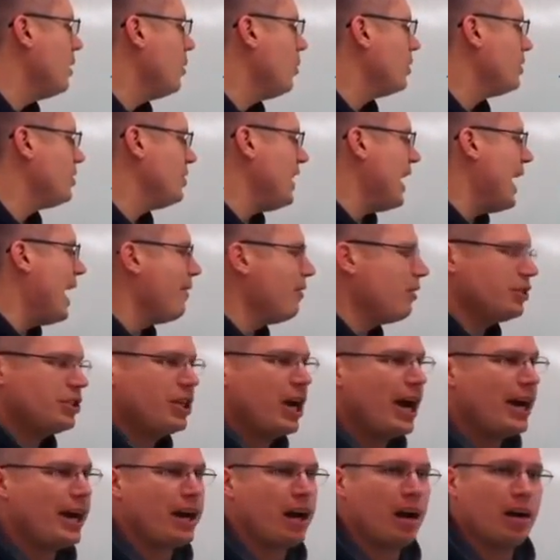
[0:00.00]
What's the average
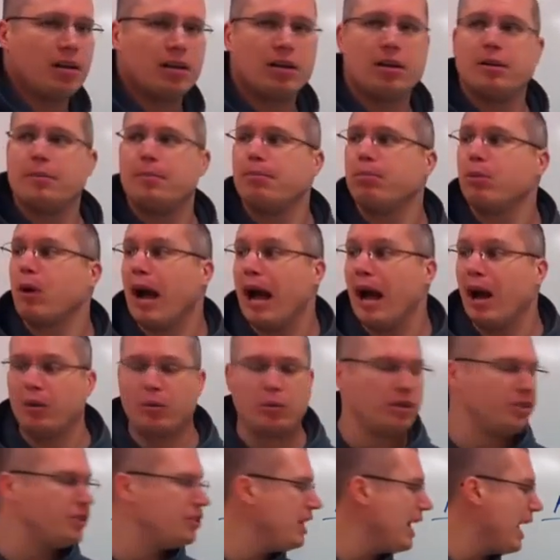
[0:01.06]
eye color? Brown.
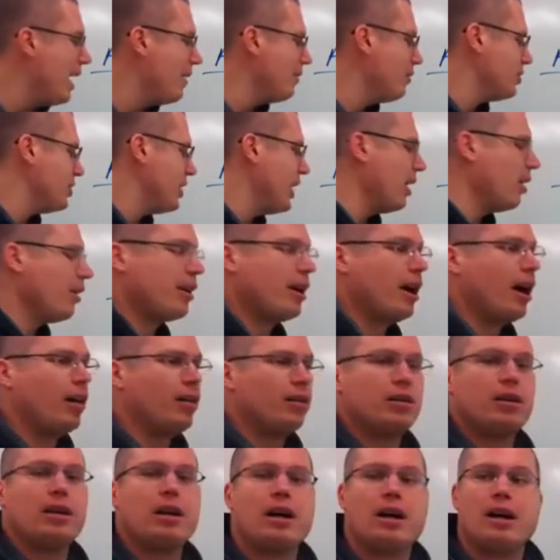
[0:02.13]
What's the average hair
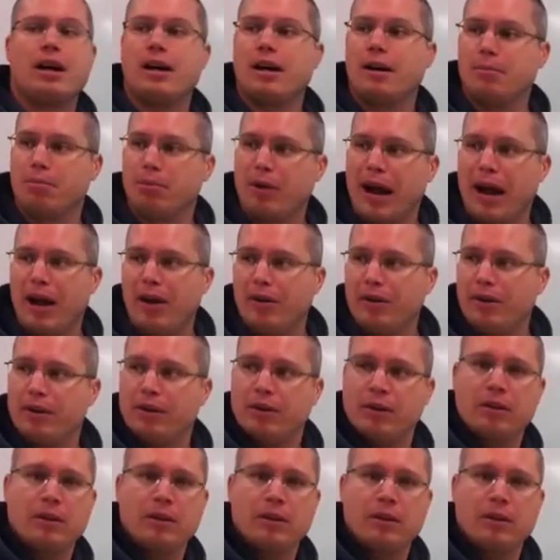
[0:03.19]
color? Brown.